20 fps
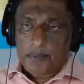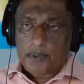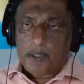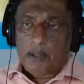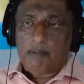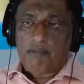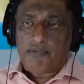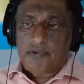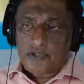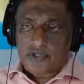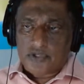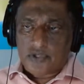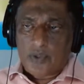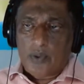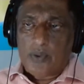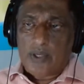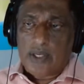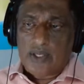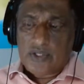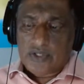comfort
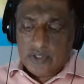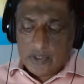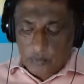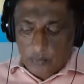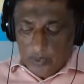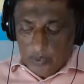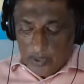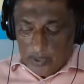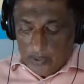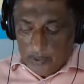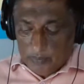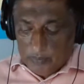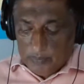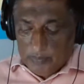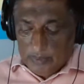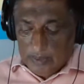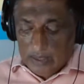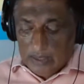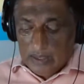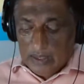zone, as it were,
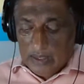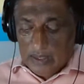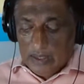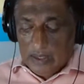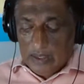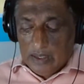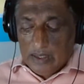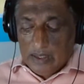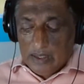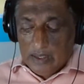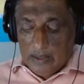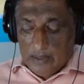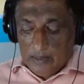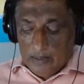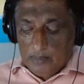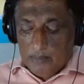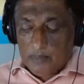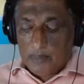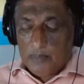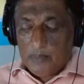
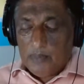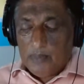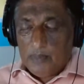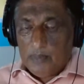um,